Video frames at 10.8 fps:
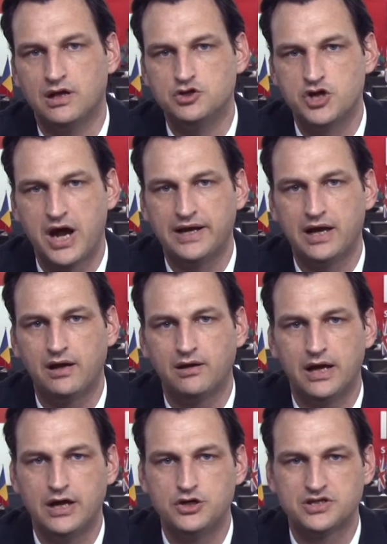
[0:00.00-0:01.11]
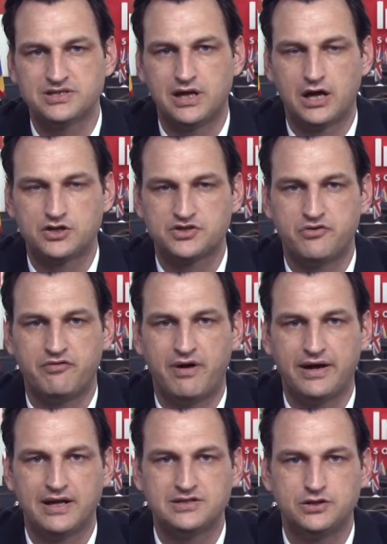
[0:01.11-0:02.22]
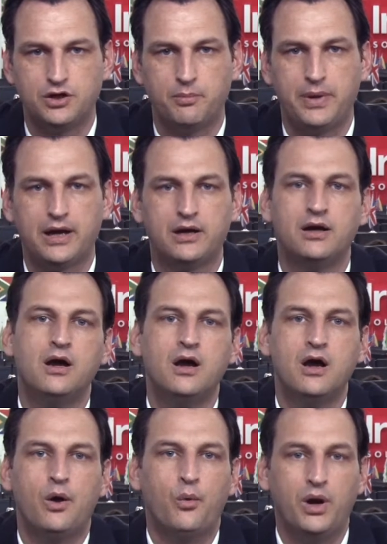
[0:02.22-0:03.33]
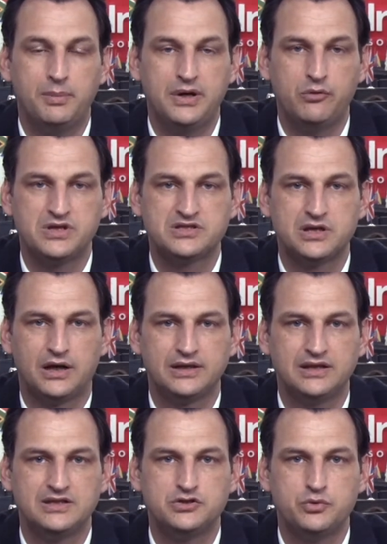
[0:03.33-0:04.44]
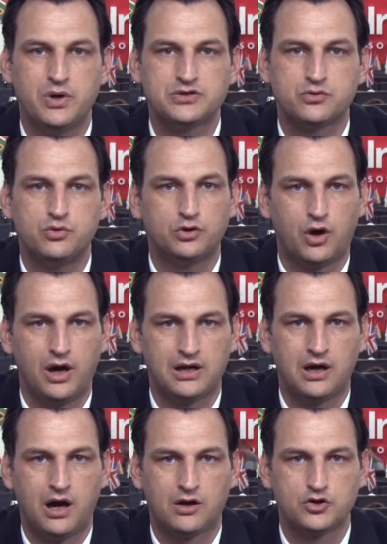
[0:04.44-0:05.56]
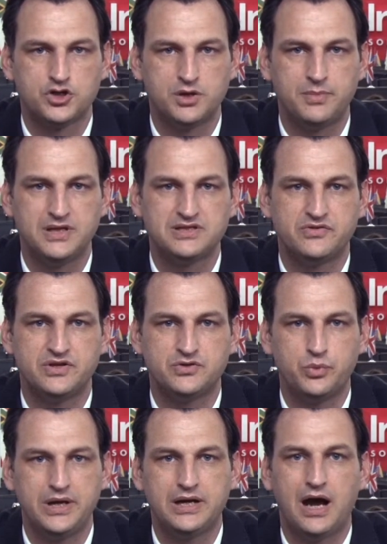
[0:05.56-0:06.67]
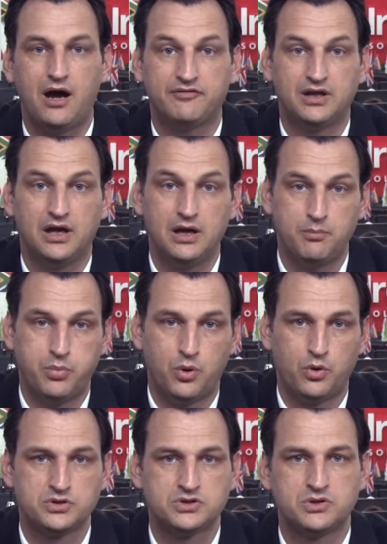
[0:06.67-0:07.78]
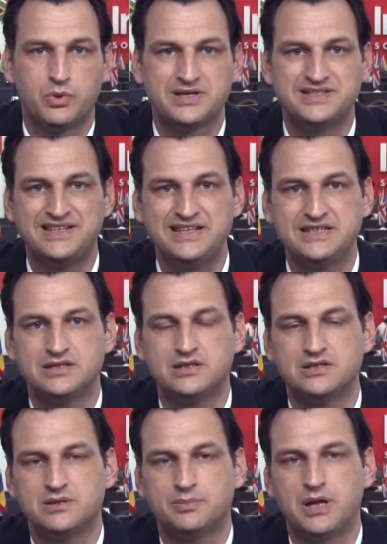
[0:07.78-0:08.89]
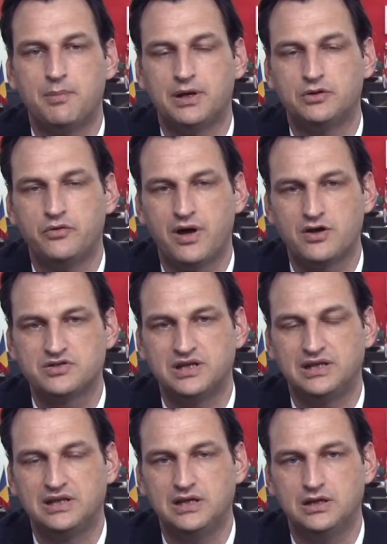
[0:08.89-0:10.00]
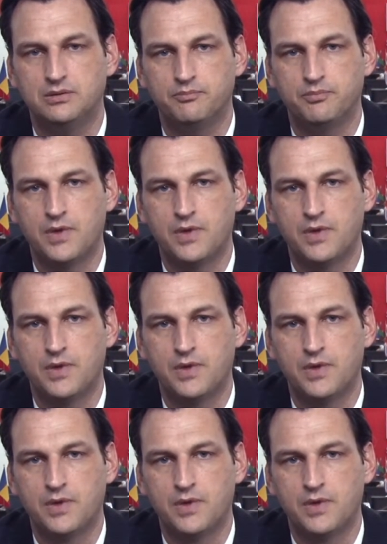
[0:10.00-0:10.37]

In China, Asia's largest refiner, Sinopec, will be restarting its US crude oil cargo shipments this week after imports were ceased September 2018.